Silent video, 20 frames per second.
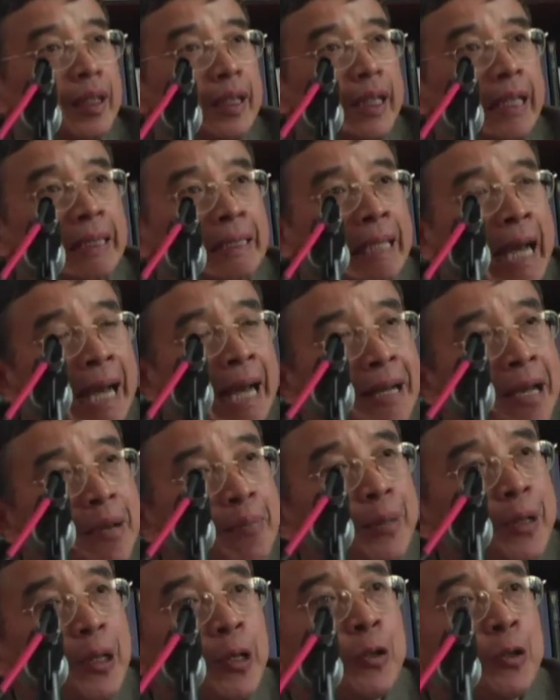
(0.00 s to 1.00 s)
In that
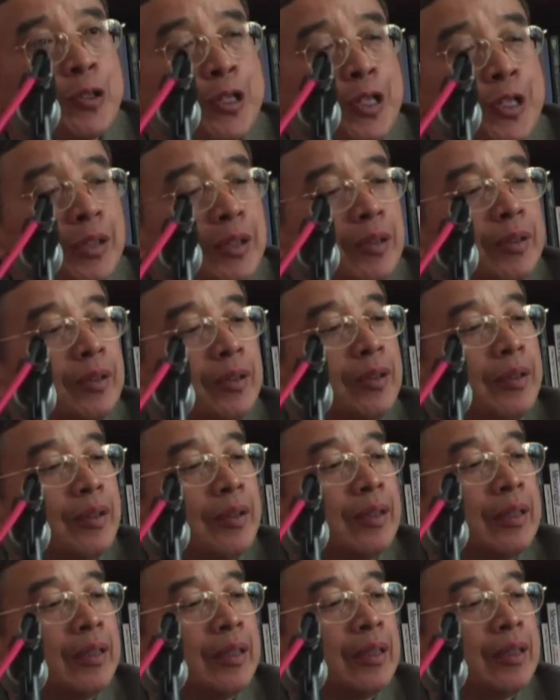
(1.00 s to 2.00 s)
approach,
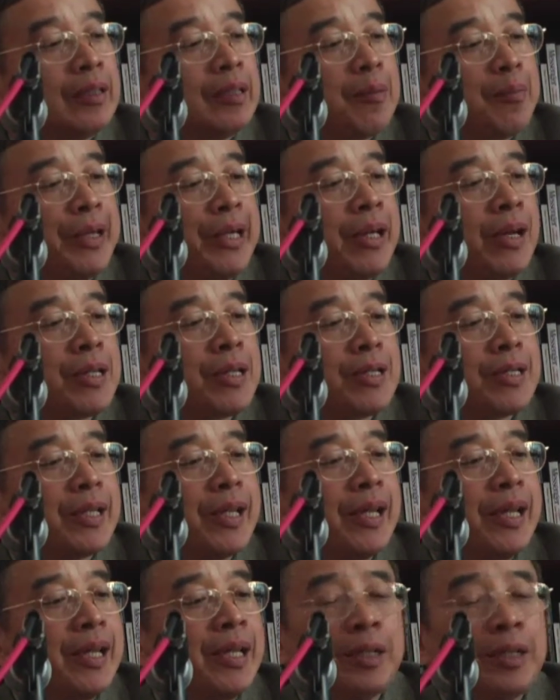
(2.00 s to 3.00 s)
the
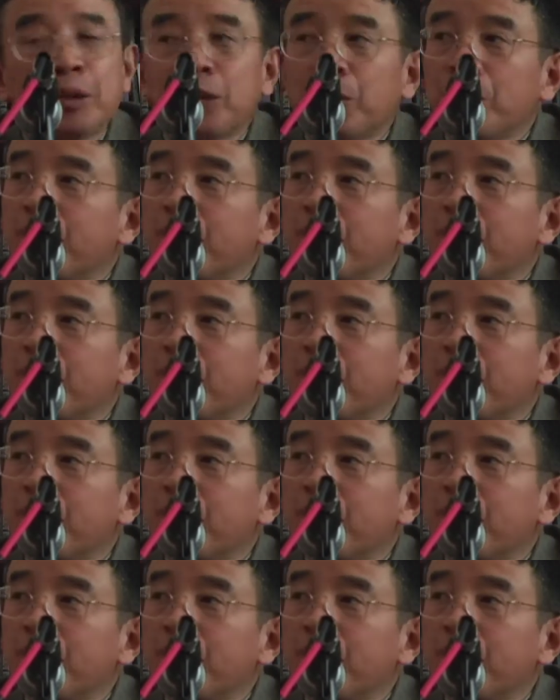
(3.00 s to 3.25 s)
PRC